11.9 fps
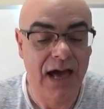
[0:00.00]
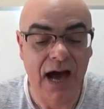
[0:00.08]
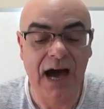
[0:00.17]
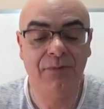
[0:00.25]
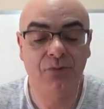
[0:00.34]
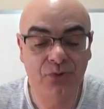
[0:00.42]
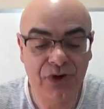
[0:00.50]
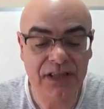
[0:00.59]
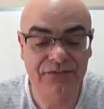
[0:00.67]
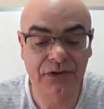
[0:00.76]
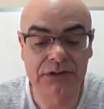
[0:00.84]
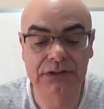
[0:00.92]
I'm
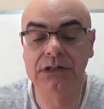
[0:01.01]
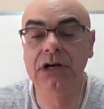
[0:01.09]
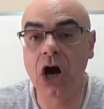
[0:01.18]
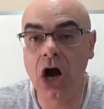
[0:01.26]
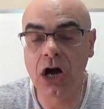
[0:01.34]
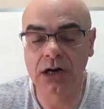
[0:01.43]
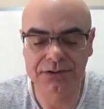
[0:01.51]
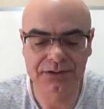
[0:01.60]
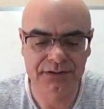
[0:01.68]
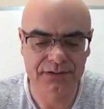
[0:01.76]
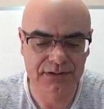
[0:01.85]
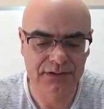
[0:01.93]
grateful to God,
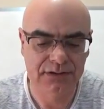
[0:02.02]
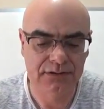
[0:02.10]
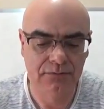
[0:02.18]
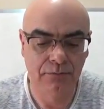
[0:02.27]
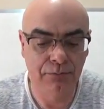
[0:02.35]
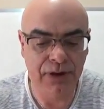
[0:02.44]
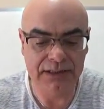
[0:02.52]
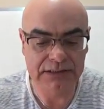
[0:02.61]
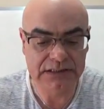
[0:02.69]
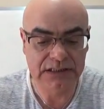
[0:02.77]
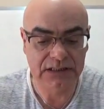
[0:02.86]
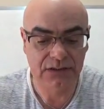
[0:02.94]
but
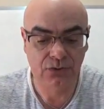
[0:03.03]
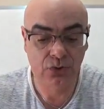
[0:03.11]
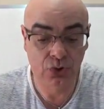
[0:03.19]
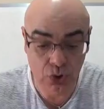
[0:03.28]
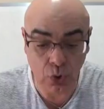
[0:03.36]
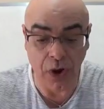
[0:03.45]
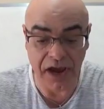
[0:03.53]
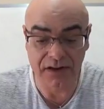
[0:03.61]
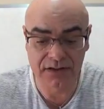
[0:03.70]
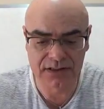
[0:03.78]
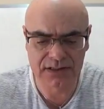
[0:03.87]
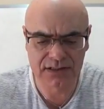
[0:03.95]

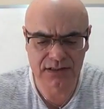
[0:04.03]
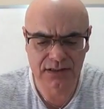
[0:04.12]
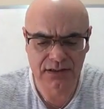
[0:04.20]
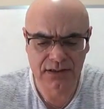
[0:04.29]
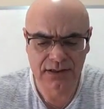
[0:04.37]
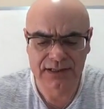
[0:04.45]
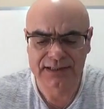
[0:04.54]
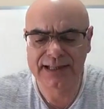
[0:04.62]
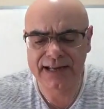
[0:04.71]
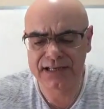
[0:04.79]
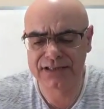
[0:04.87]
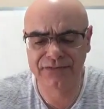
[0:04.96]
twins? That
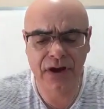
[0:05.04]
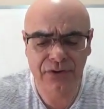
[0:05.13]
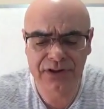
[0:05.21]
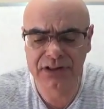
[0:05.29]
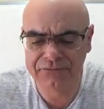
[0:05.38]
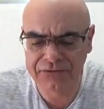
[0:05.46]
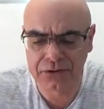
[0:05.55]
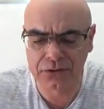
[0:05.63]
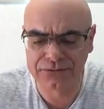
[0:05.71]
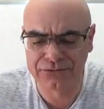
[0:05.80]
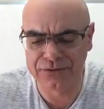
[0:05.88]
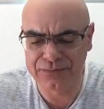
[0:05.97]
is very difficult
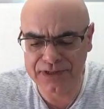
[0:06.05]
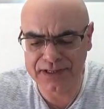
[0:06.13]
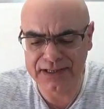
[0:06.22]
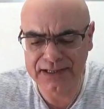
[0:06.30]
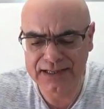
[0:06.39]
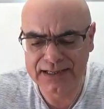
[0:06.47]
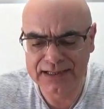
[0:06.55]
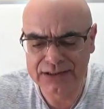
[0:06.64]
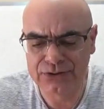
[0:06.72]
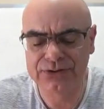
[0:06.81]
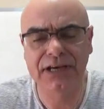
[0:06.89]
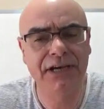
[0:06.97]
for me to
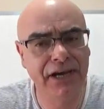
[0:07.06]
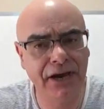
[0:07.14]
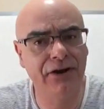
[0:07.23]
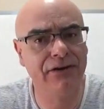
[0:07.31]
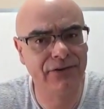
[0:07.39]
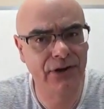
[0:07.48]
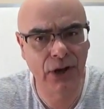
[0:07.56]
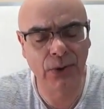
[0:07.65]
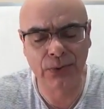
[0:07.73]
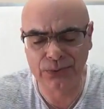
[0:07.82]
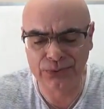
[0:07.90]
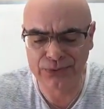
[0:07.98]
take care of
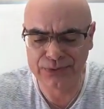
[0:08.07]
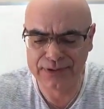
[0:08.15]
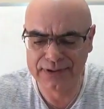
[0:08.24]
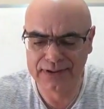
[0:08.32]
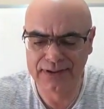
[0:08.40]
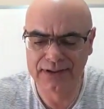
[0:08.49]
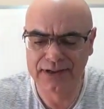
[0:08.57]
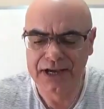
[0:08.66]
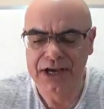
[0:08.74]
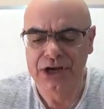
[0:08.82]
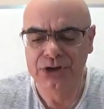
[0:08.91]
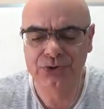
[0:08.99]
alone.
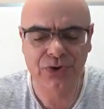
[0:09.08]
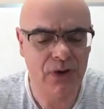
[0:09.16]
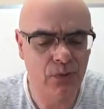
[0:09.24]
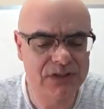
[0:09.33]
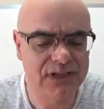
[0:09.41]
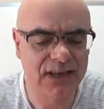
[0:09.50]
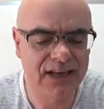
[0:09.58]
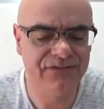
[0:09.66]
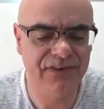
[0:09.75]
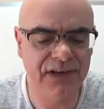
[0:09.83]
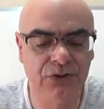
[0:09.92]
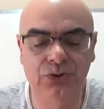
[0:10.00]
Drea was
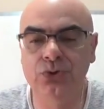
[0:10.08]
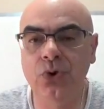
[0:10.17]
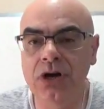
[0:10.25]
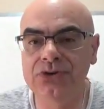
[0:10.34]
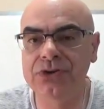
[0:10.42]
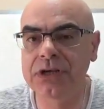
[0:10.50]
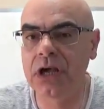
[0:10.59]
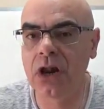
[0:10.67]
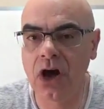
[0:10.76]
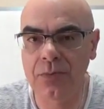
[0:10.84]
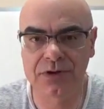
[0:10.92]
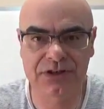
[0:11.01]
living 200
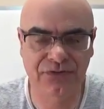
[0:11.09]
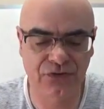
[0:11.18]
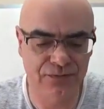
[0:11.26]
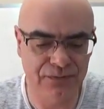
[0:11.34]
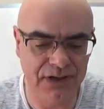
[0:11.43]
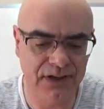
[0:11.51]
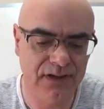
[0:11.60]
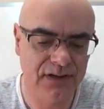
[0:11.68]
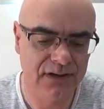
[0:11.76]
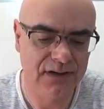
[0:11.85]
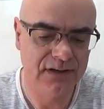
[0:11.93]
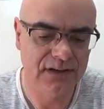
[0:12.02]
kilometers from me,
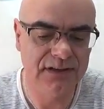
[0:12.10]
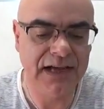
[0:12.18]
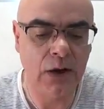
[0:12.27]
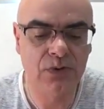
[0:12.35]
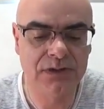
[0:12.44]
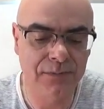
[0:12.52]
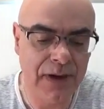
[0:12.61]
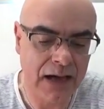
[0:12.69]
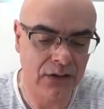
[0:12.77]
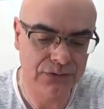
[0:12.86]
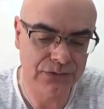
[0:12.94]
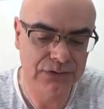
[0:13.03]
and that was
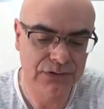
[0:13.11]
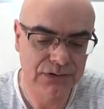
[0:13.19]
about